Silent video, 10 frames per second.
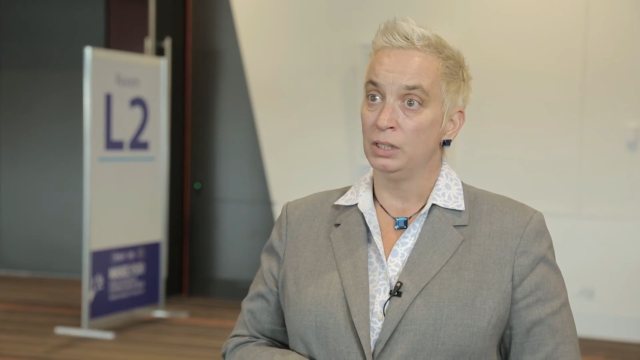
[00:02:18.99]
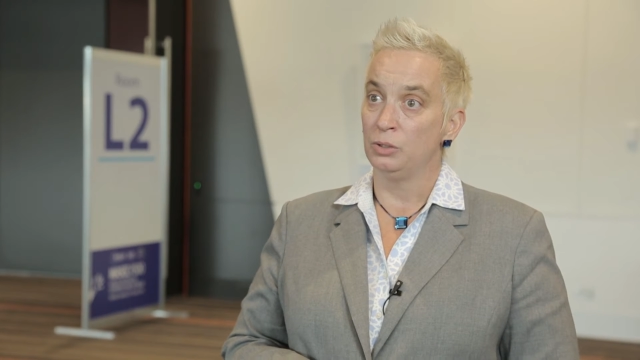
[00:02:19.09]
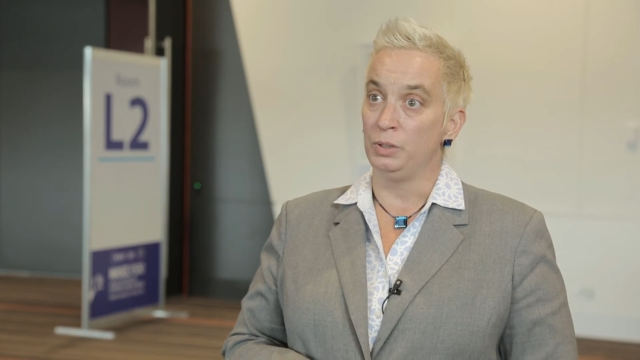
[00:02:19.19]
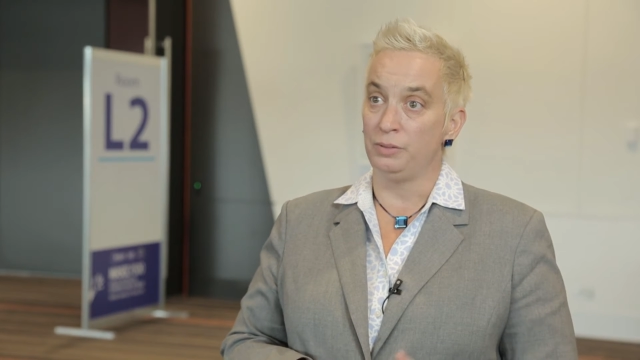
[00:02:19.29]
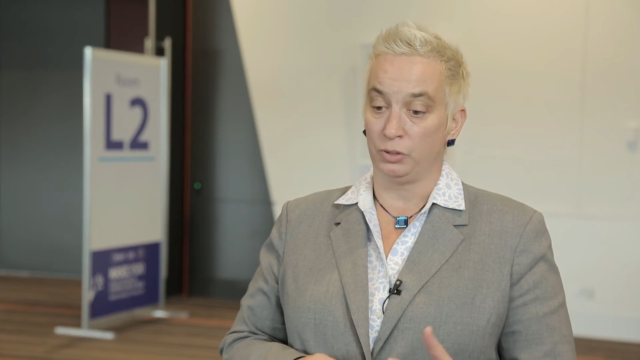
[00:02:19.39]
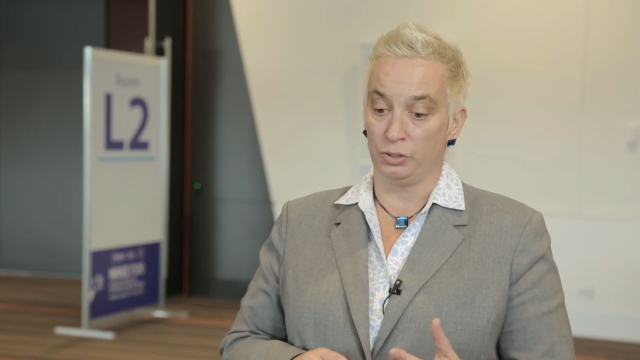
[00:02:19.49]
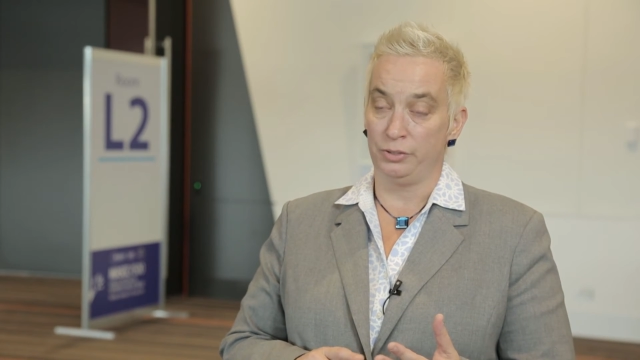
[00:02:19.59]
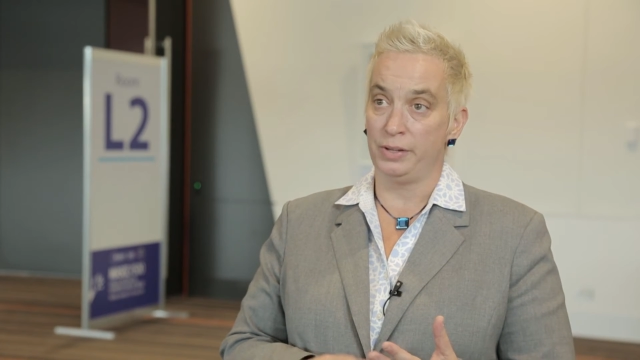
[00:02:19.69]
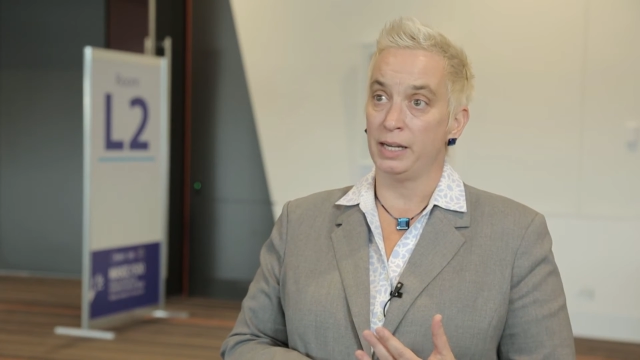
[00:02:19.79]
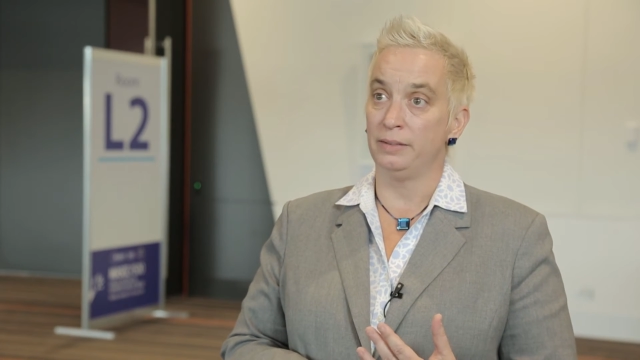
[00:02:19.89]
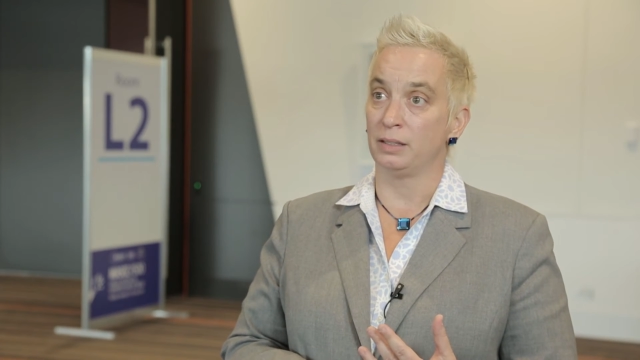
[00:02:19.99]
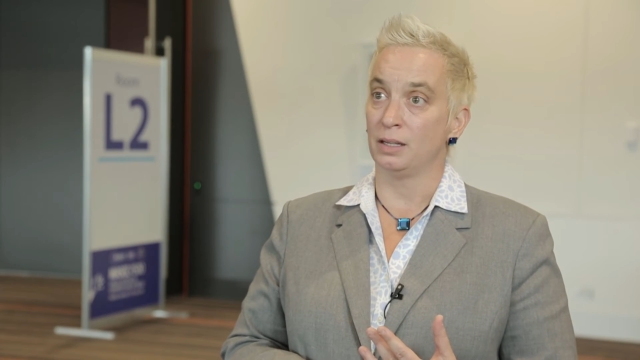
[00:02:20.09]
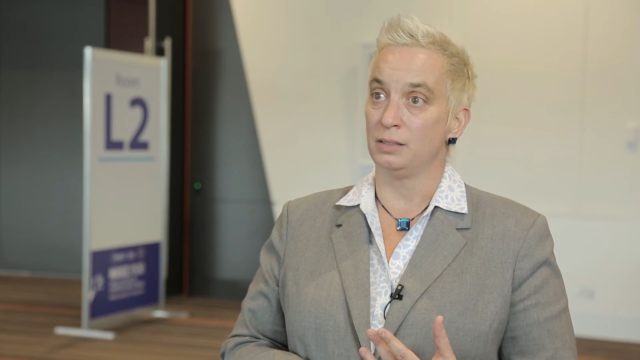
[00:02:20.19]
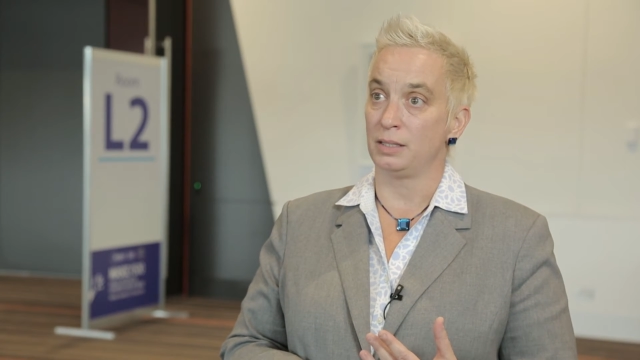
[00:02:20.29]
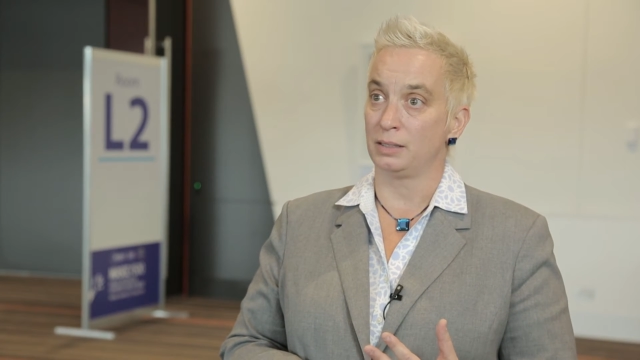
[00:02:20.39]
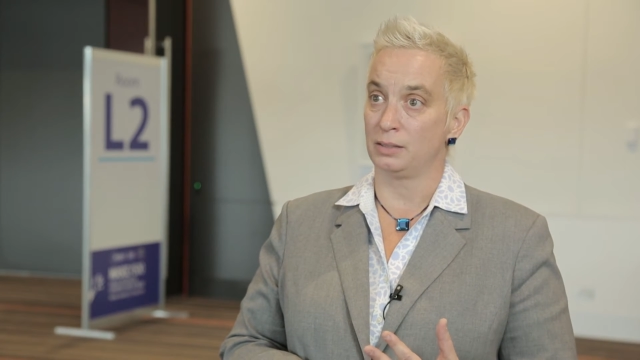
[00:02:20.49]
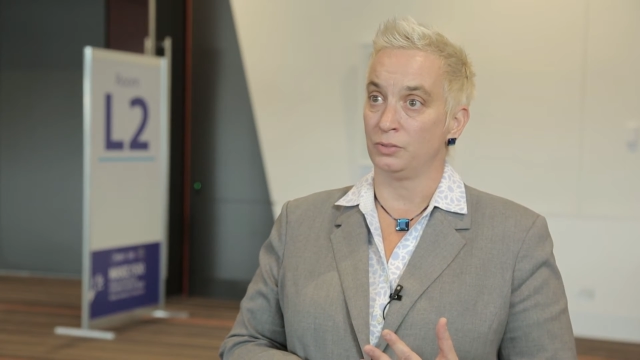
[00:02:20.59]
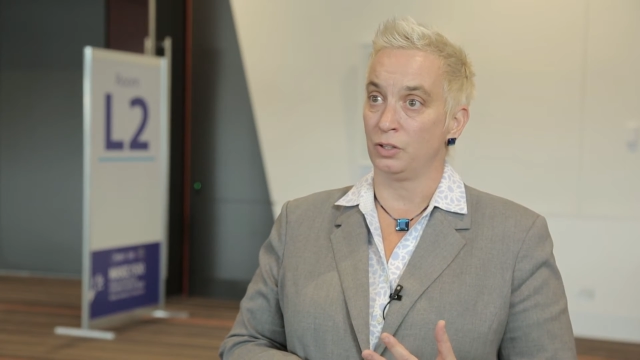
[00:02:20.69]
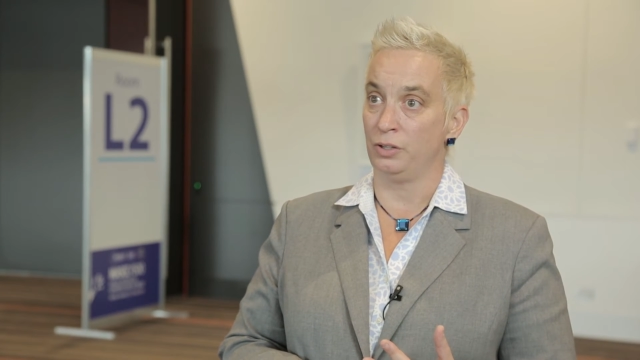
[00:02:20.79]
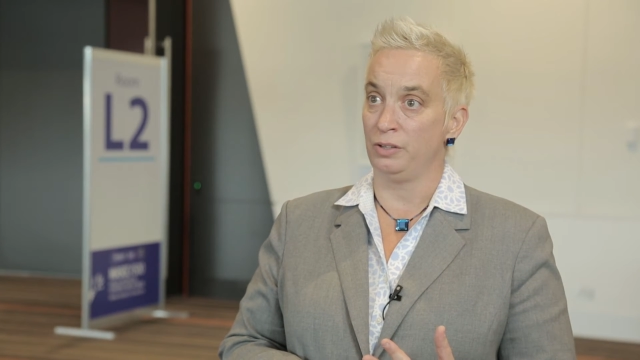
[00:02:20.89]
We've learned that in the context
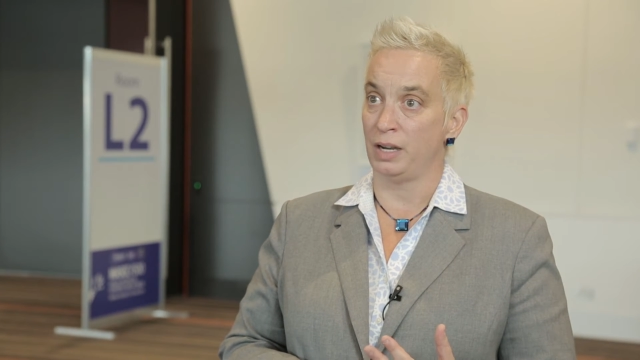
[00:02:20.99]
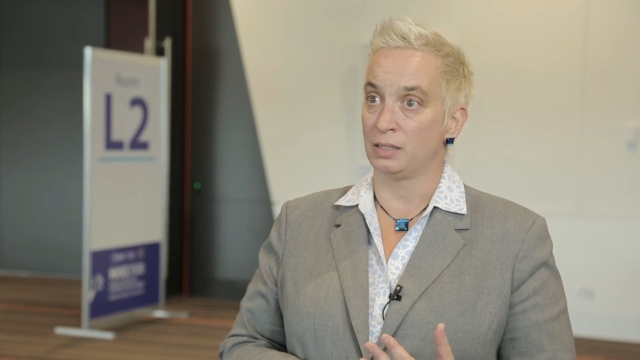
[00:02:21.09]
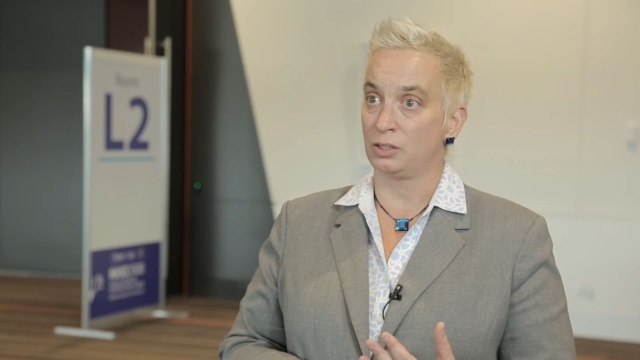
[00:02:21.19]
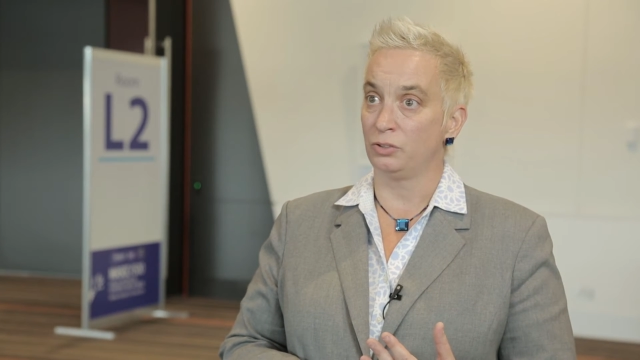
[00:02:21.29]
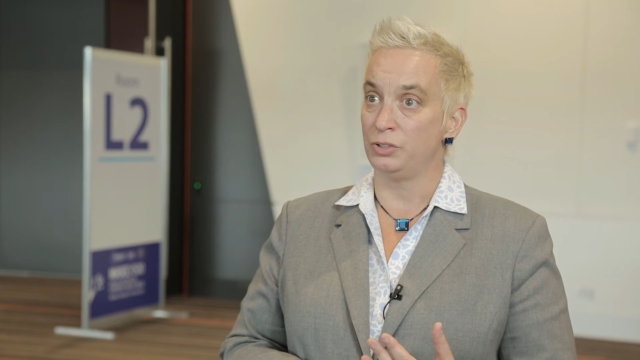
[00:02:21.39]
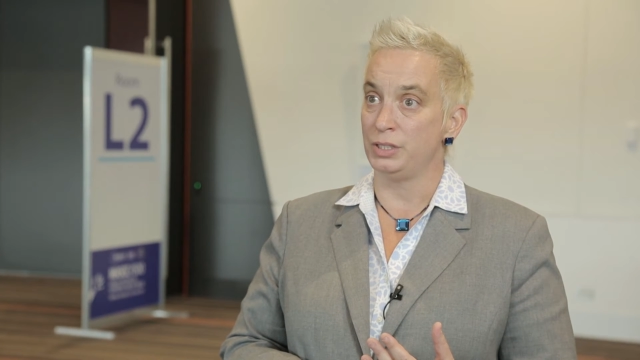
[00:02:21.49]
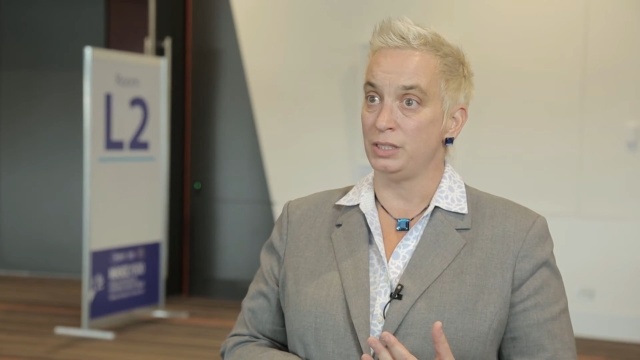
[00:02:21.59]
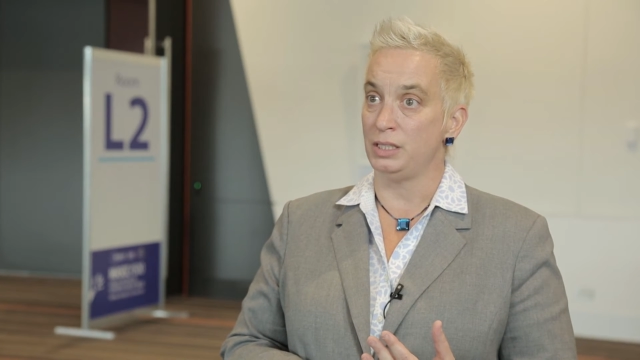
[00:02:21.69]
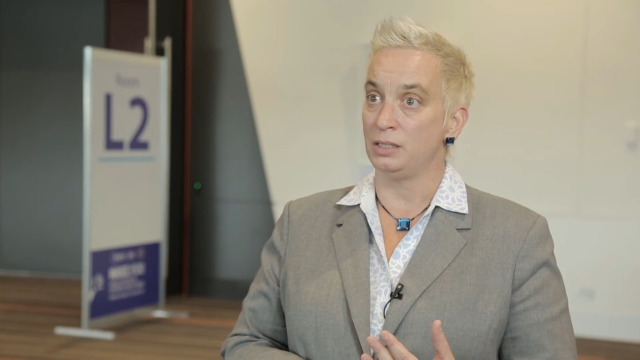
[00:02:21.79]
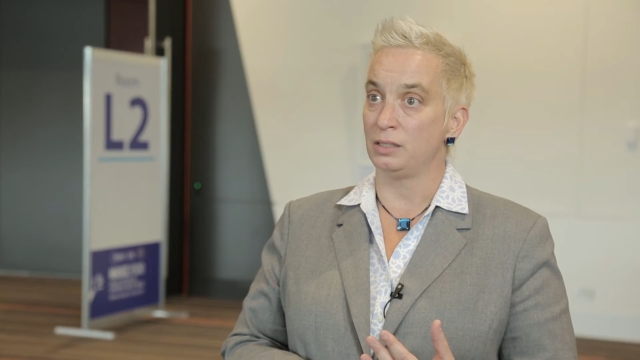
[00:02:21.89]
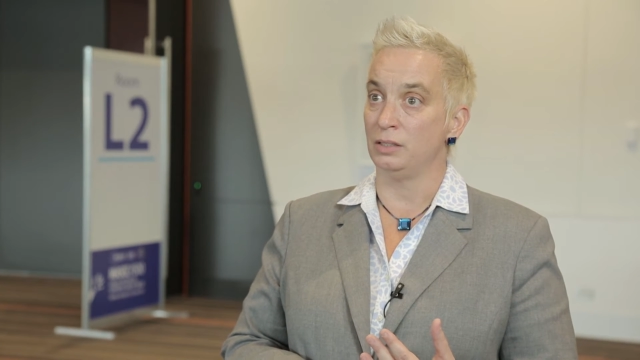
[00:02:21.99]
of cardiovascular disease,